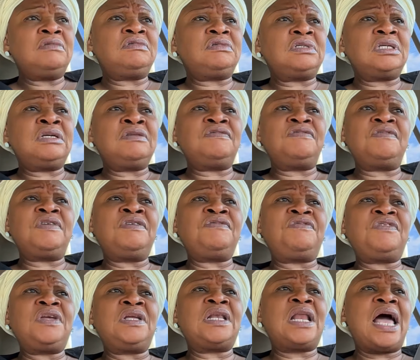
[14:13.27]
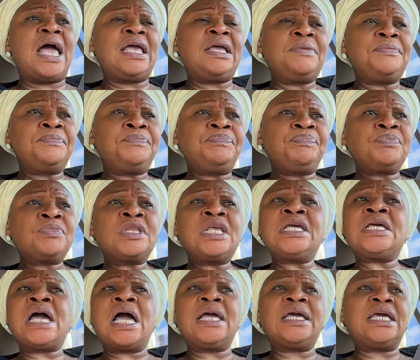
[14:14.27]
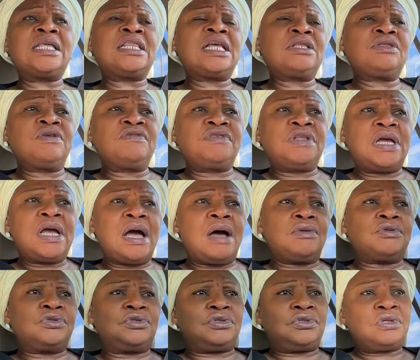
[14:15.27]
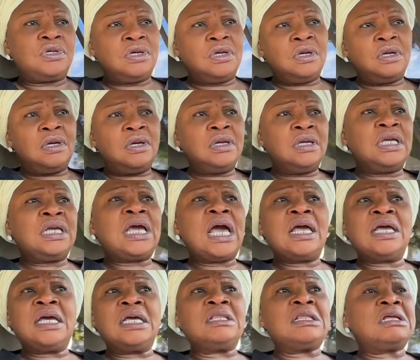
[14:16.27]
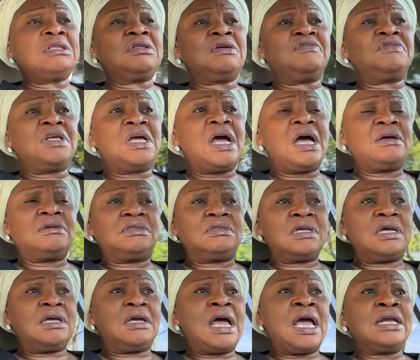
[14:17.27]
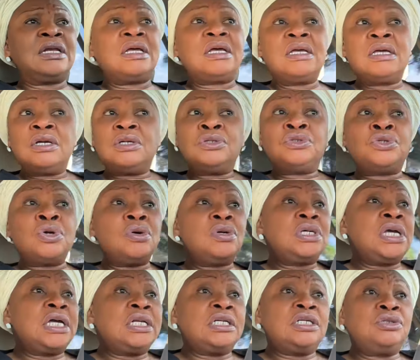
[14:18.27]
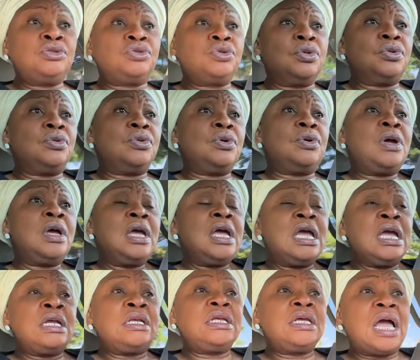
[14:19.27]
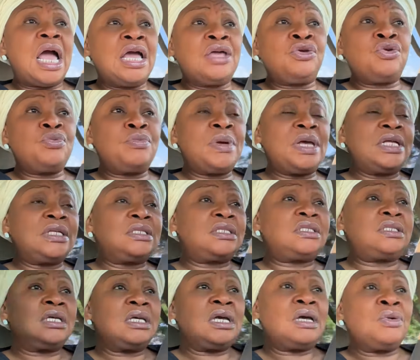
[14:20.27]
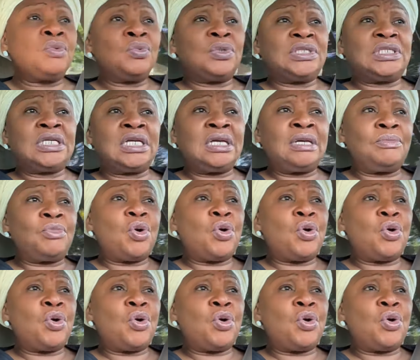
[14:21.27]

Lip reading: If he like, he can get out of the house. He can get out of the house, and don't get into any arguments with him